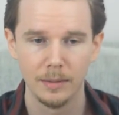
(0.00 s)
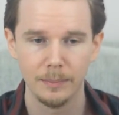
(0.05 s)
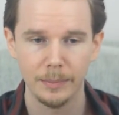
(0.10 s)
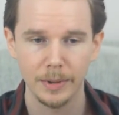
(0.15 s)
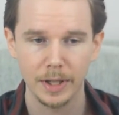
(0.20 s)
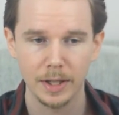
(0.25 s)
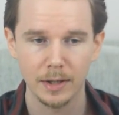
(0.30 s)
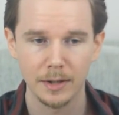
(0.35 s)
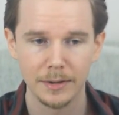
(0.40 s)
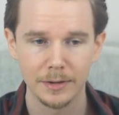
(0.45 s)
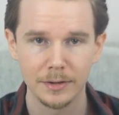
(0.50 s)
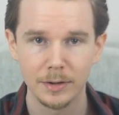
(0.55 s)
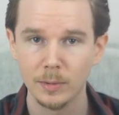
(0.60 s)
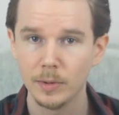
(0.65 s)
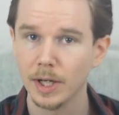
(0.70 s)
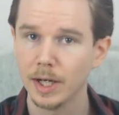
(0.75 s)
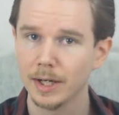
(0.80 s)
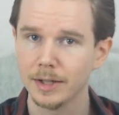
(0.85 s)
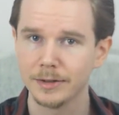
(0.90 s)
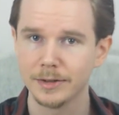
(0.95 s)
because you
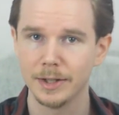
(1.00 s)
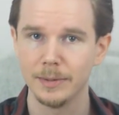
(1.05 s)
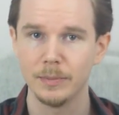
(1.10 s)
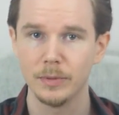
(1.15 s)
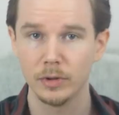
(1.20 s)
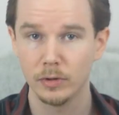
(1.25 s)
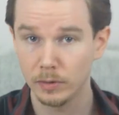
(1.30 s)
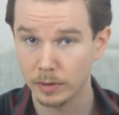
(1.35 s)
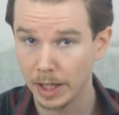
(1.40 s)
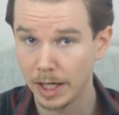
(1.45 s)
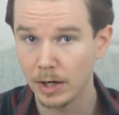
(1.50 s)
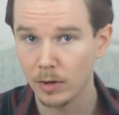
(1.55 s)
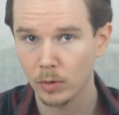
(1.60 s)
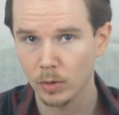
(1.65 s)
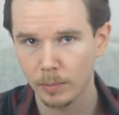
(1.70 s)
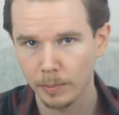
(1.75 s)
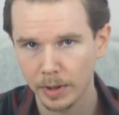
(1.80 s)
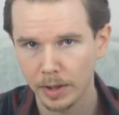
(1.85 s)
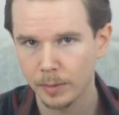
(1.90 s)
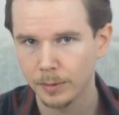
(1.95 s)
guys seem to care
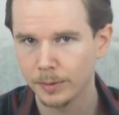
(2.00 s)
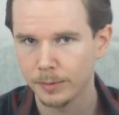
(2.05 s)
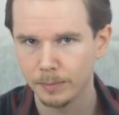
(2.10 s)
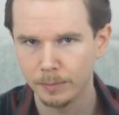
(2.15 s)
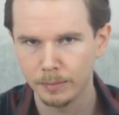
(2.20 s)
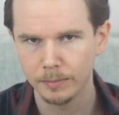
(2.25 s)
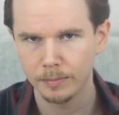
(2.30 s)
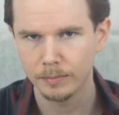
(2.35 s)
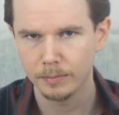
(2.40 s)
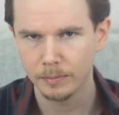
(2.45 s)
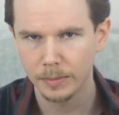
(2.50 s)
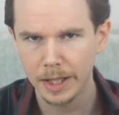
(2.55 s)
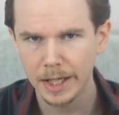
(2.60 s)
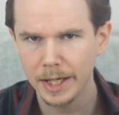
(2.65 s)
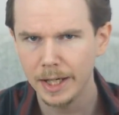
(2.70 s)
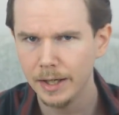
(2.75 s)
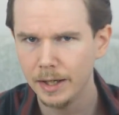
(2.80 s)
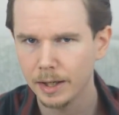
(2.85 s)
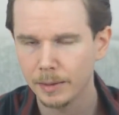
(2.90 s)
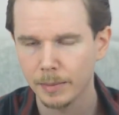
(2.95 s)
about
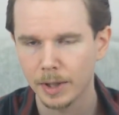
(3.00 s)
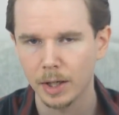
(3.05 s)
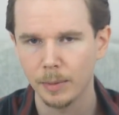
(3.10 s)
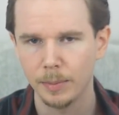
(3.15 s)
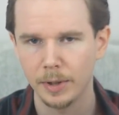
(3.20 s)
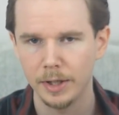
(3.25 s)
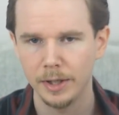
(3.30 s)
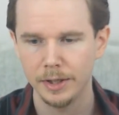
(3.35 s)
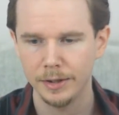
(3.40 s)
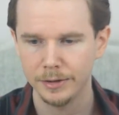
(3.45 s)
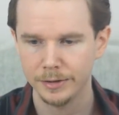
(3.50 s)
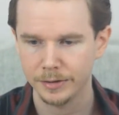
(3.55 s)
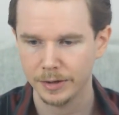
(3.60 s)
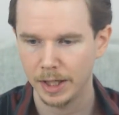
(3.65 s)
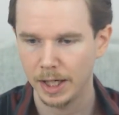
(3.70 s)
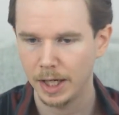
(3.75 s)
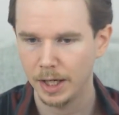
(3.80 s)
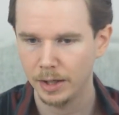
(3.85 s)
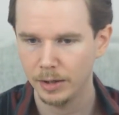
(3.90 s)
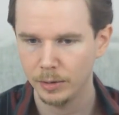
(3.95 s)
me and my opinions,
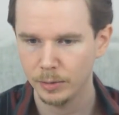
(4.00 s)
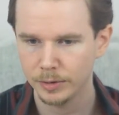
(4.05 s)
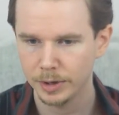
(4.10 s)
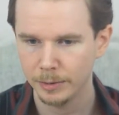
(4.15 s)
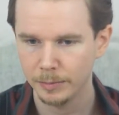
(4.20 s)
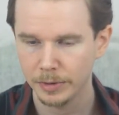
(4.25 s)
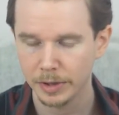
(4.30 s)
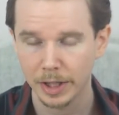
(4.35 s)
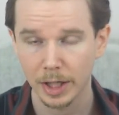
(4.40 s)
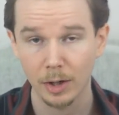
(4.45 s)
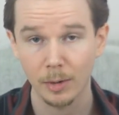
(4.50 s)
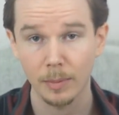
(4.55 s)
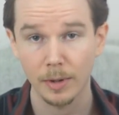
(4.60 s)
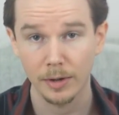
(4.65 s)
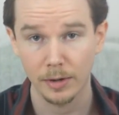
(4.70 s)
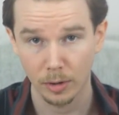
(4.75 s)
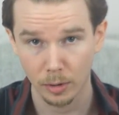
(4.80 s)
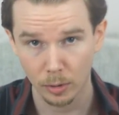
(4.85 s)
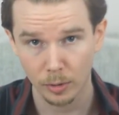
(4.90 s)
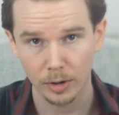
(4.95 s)
and you seem to care
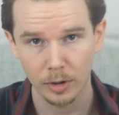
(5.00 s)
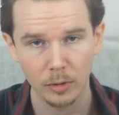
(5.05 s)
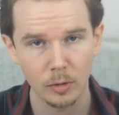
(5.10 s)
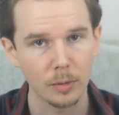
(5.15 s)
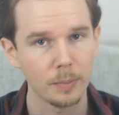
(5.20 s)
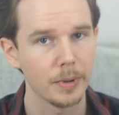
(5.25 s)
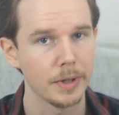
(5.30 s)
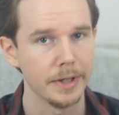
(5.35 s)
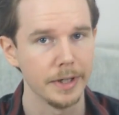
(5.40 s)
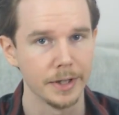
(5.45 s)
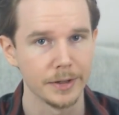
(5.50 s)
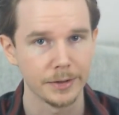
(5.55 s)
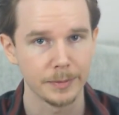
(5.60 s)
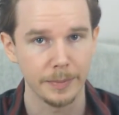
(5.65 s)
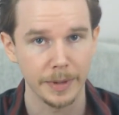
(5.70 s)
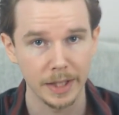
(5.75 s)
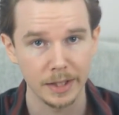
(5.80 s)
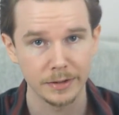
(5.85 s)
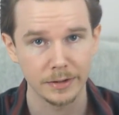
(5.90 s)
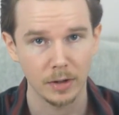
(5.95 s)
about her and her opinions
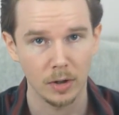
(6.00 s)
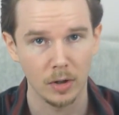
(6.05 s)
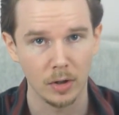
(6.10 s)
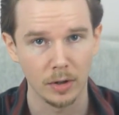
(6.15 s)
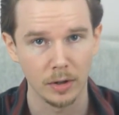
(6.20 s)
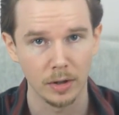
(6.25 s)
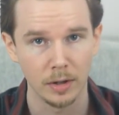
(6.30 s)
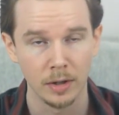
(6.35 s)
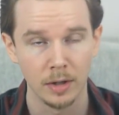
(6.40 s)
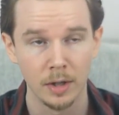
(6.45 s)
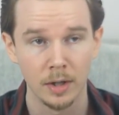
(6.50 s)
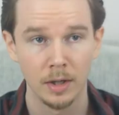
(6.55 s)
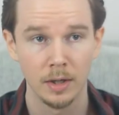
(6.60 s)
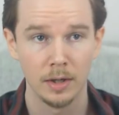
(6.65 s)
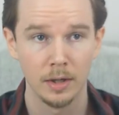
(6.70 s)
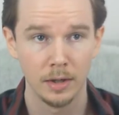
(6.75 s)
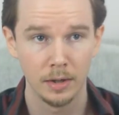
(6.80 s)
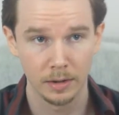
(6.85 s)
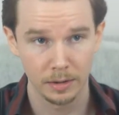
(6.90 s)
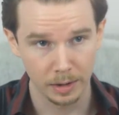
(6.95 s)
based on
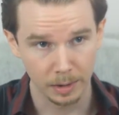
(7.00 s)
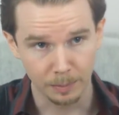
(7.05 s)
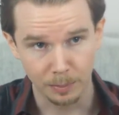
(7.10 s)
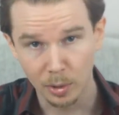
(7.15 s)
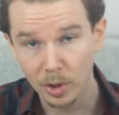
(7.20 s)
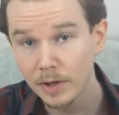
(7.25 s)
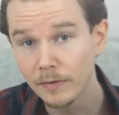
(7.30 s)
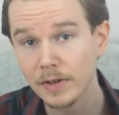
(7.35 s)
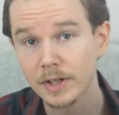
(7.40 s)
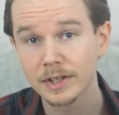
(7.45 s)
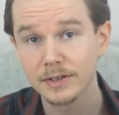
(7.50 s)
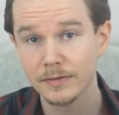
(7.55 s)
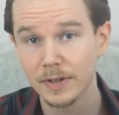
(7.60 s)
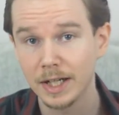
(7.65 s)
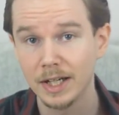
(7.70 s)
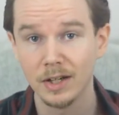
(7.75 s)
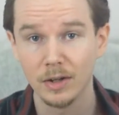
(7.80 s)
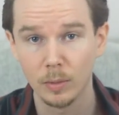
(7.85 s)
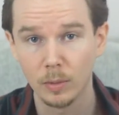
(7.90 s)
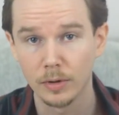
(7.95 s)
the previous
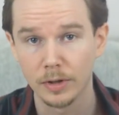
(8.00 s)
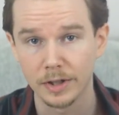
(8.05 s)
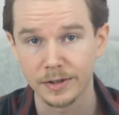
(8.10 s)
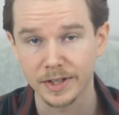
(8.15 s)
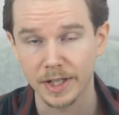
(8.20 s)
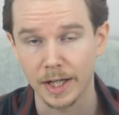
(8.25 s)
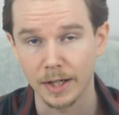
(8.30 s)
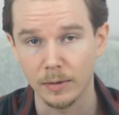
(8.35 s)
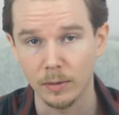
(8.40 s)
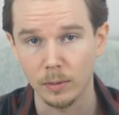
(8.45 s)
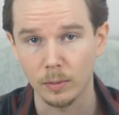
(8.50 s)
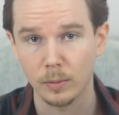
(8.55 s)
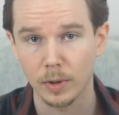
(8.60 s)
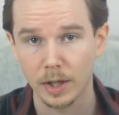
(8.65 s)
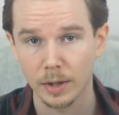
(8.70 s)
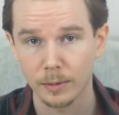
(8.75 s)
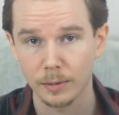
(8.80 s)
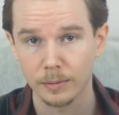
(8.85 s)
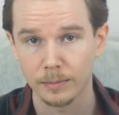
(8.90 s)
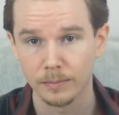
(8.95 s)
video on the channel
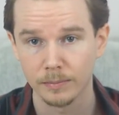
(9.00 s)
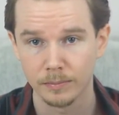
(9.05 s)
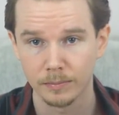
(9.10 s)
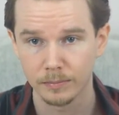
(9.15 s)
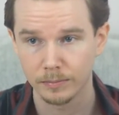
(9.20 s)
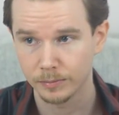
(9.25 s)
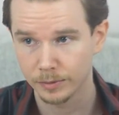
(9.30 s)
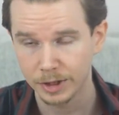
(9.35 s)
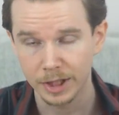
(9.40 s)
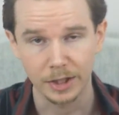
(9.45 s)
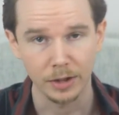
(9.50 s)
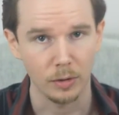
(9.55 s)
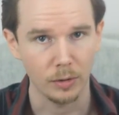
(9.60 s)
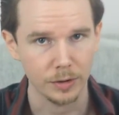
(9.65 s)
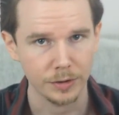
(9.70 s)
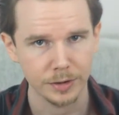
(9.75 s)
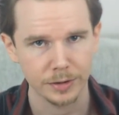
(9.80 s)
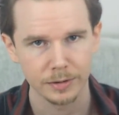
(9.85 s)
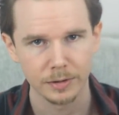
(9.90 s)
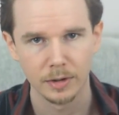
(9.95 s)
where she
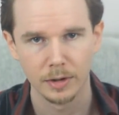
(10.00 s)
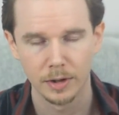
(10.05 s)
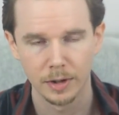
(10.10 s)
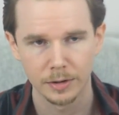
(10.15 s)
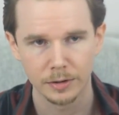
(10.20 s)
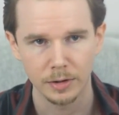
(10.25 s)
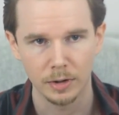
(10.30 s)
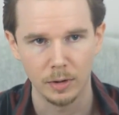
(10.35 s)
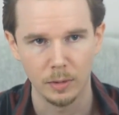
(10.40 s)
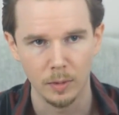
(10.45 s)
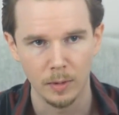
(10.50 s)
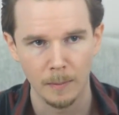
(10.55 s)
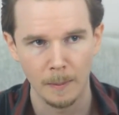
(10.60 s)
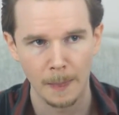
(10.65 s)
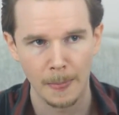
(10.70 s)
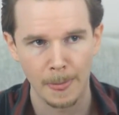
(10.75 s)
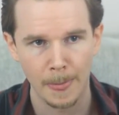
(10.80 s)
talks. So,